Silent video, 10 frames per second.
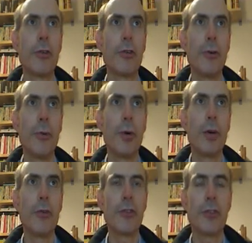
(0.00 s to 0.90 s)
through a
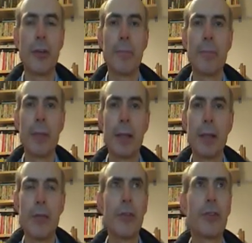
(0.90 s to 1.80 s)
resistor.
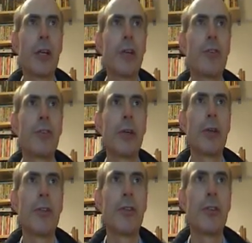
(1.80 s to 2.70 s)
In this case,
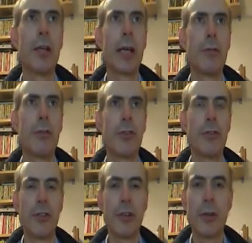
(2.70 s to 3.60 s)
the 10K
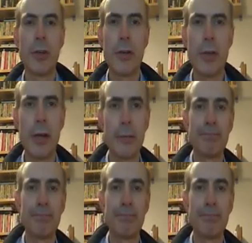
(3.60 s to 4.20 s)
resistor there.